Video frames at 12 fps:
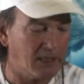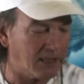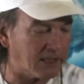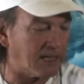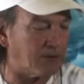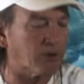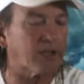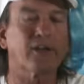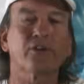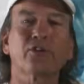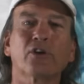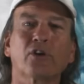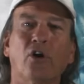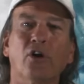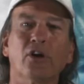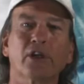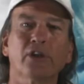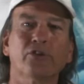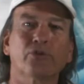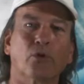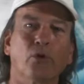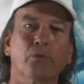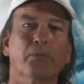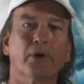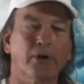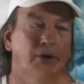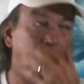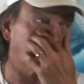And I got what I call a controlled burn,